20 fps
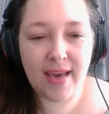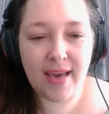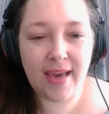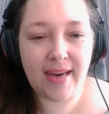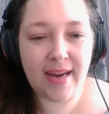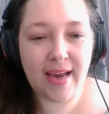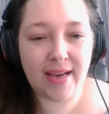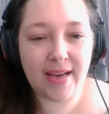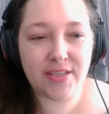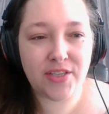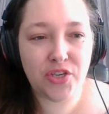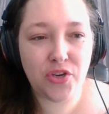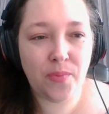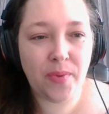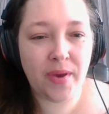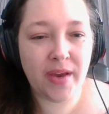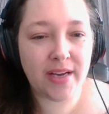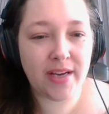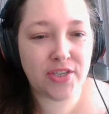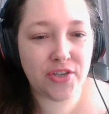And as you
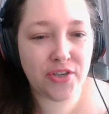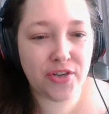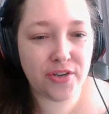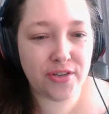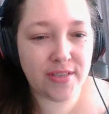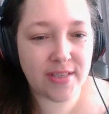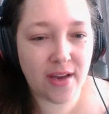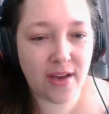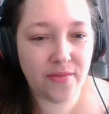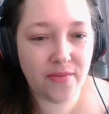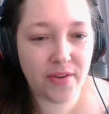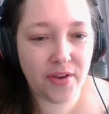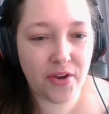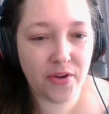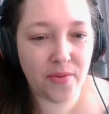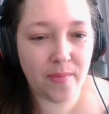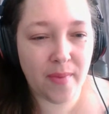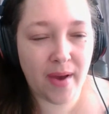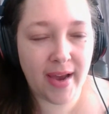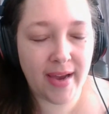picture yourself in
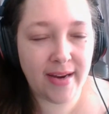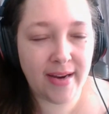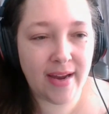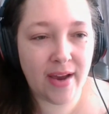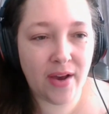your mind,